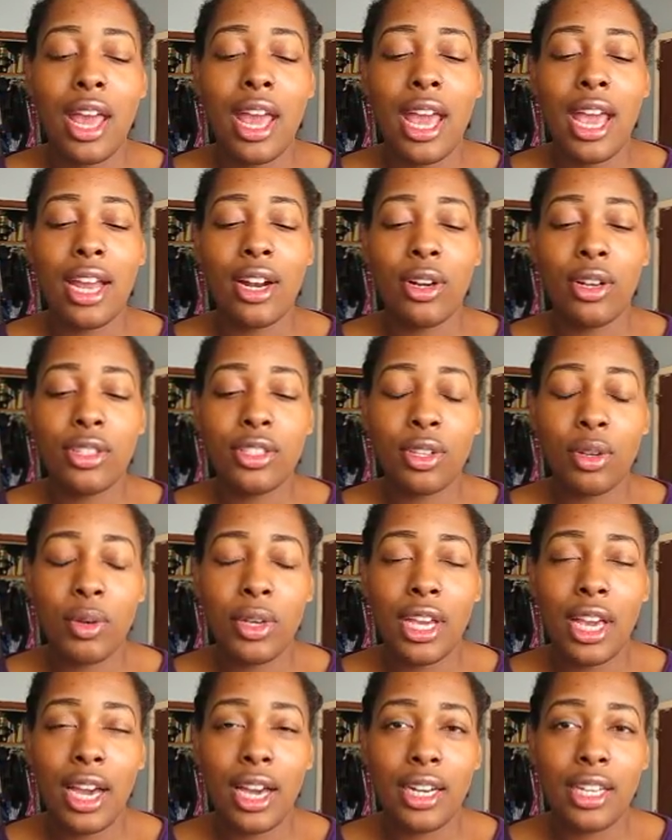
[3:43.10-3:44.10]
And also
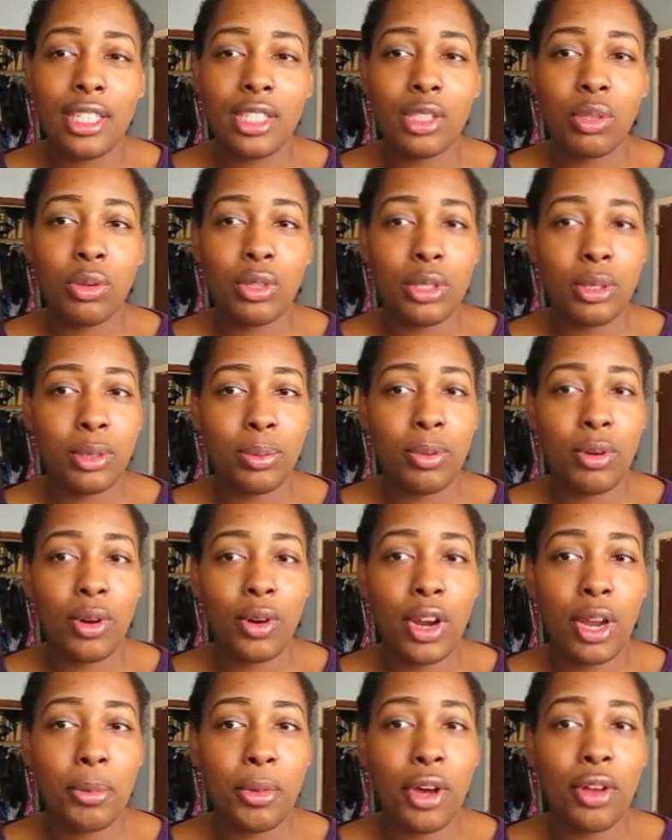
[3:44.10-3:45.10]
he had his Christmas
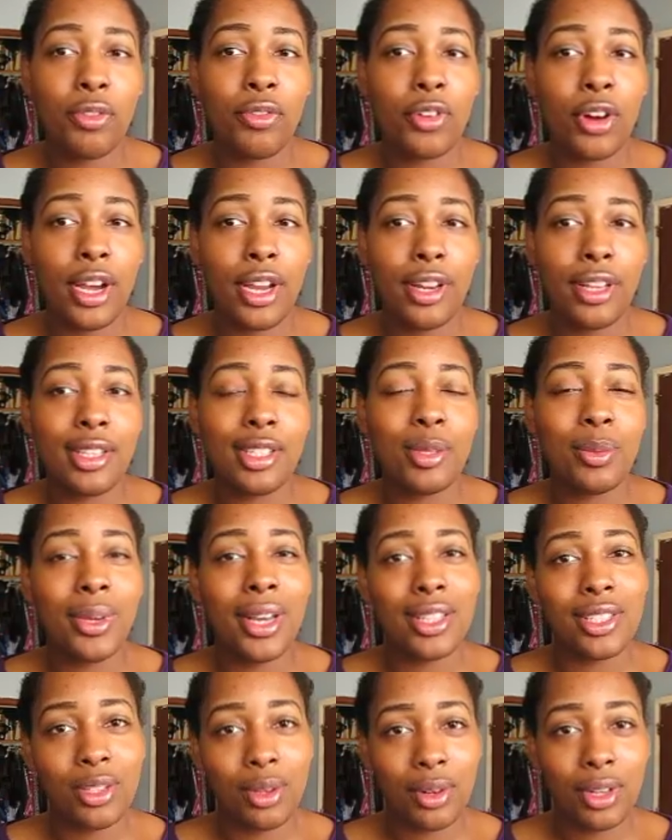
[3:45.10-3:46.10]
program on Friday, so we
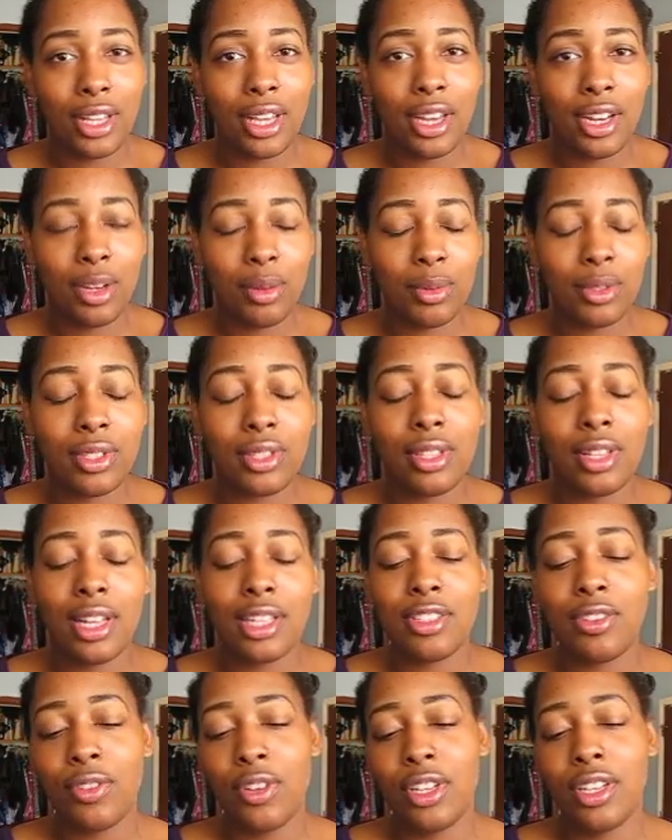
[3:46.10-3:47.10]
got to go to that, and it was
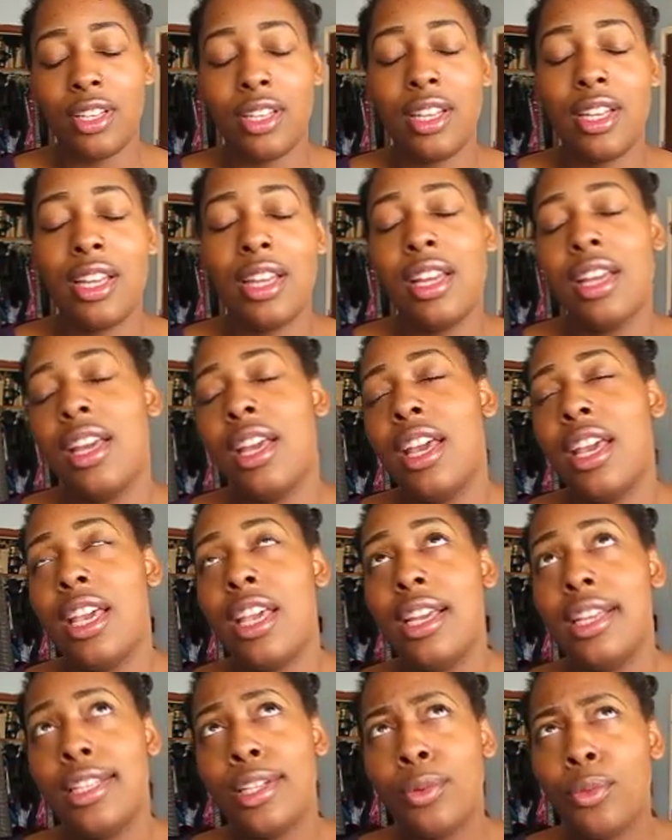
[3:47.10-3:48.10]
lots of fun.
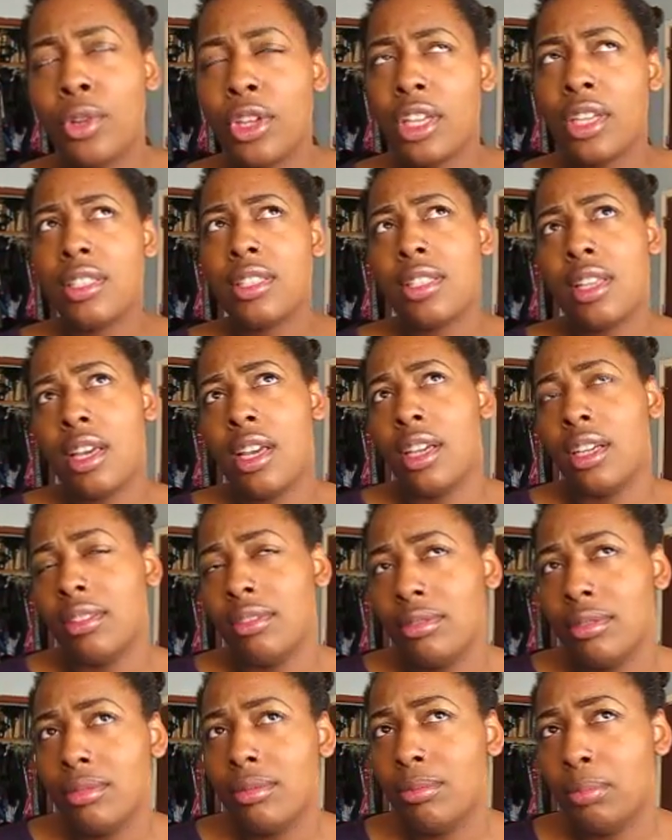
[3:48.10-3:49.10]
He didn't really
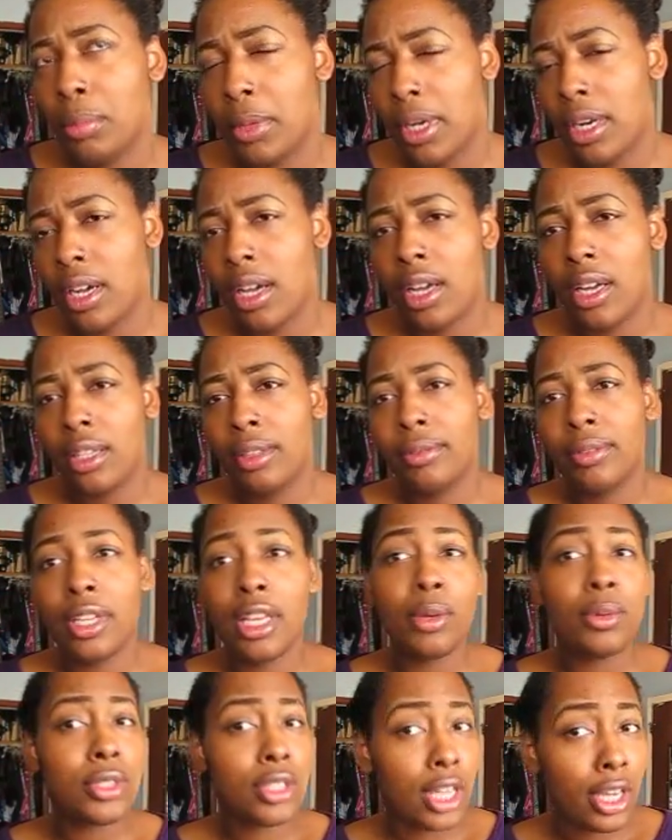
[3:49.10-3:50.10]
sing, but
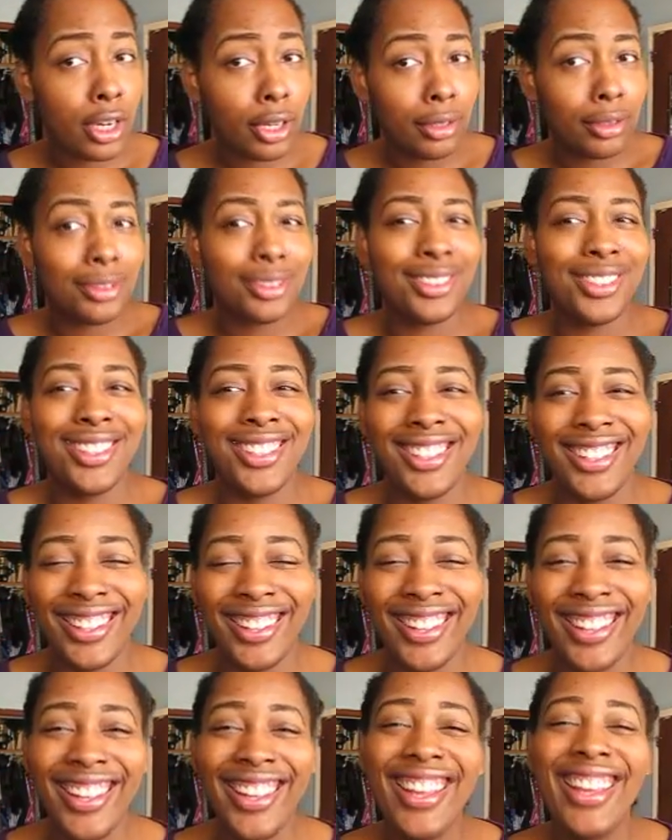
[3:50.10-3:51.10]
he was there.
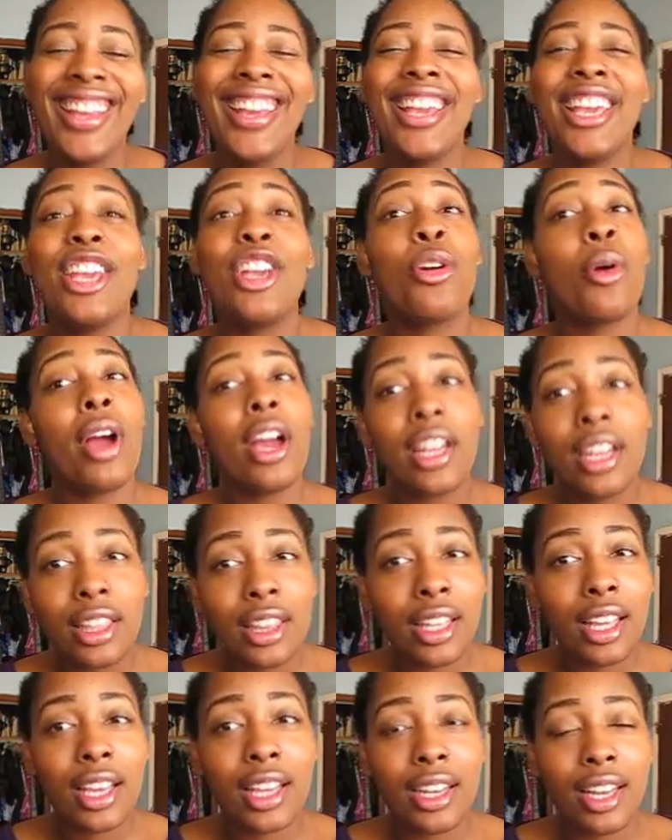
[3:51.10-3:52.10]
He cried at
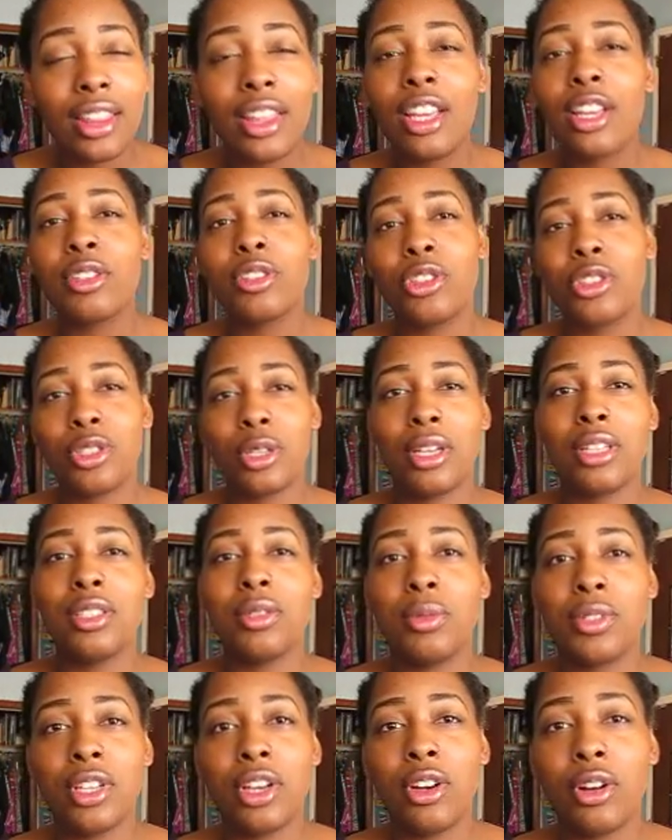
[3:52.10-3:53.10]
the end. I think it's just because he
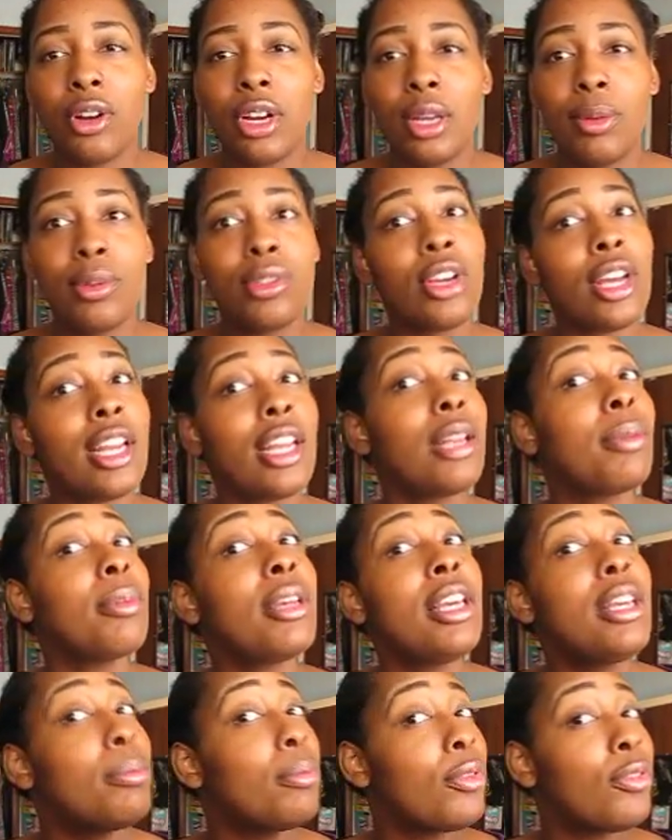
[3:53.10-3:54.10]
was hungry. We tried to get him
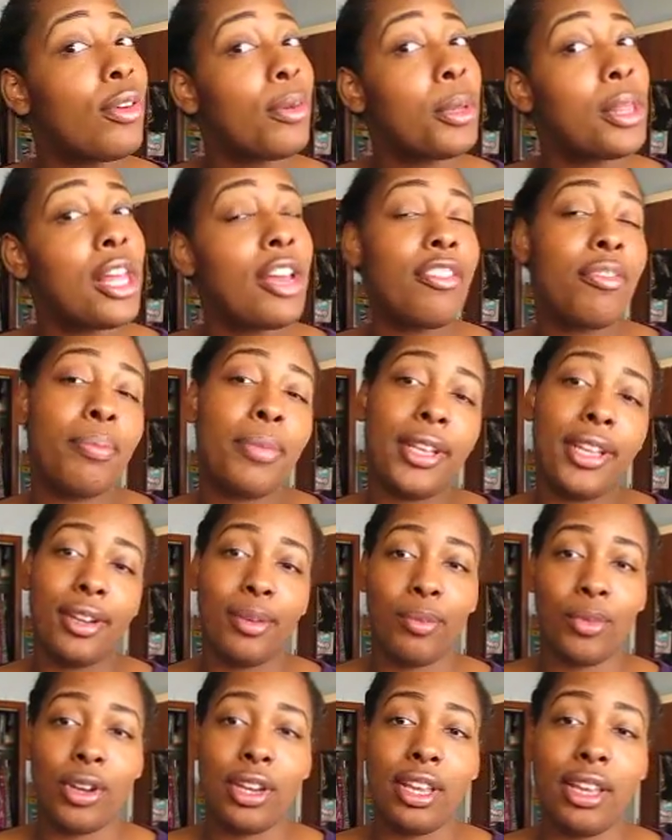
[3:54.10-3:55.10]
to eat before we left, but he
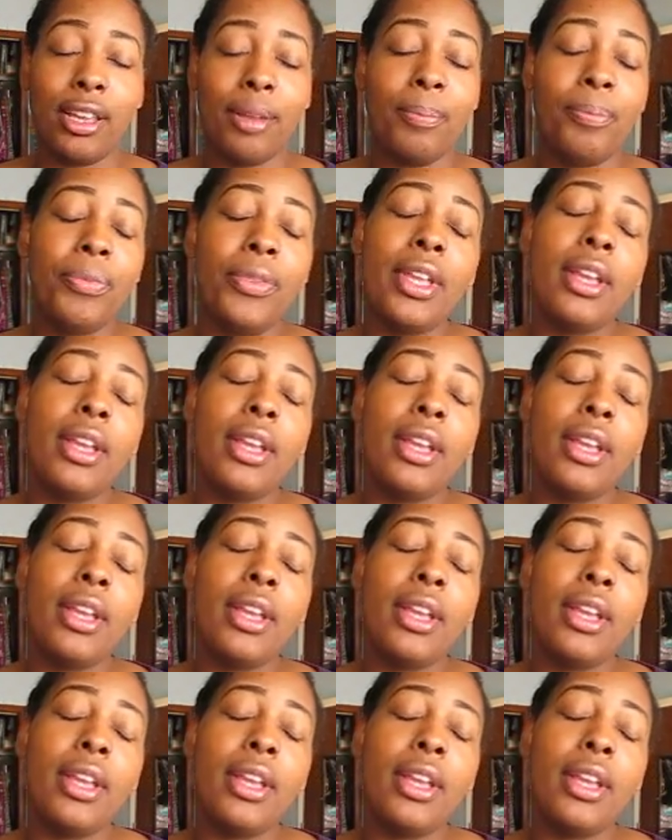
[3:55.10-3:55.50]
didn't want to eat.